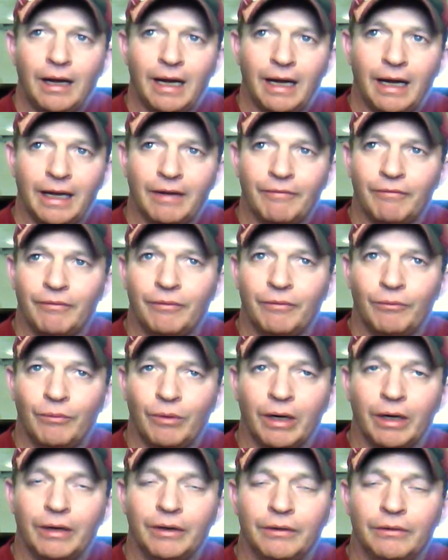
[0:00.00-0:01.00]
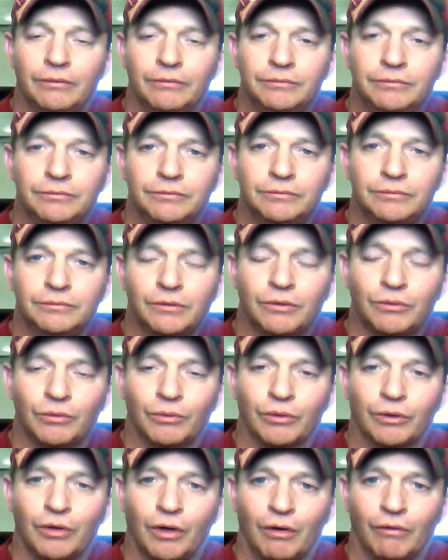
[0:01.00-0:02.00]
I haven't read
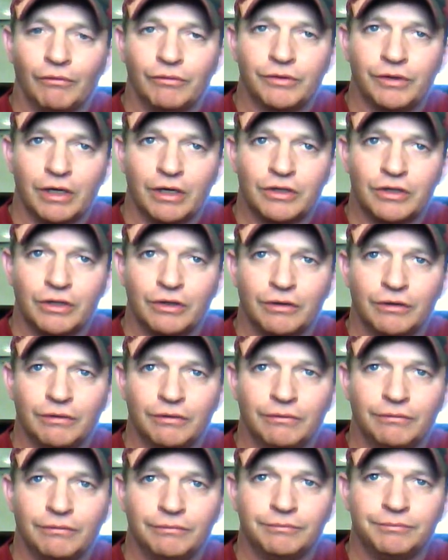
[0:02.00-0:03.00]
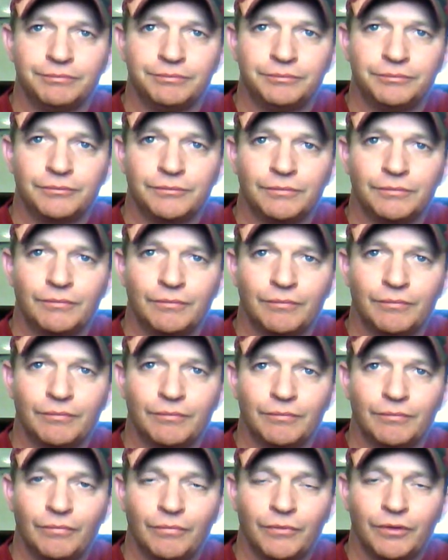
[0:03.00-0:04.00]
through the conversation
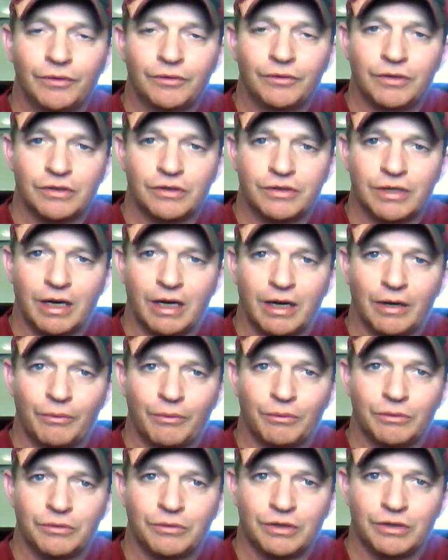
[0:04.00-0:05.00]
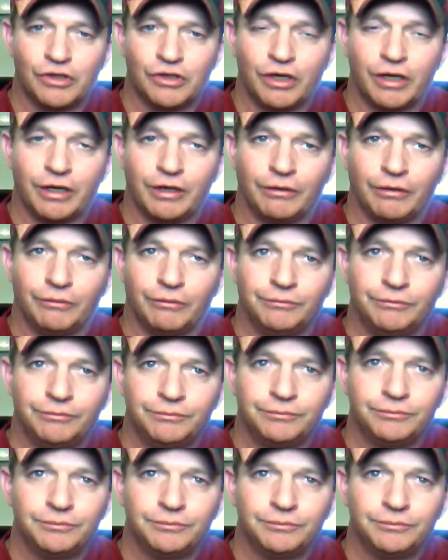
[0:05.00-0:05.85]
since I was in jail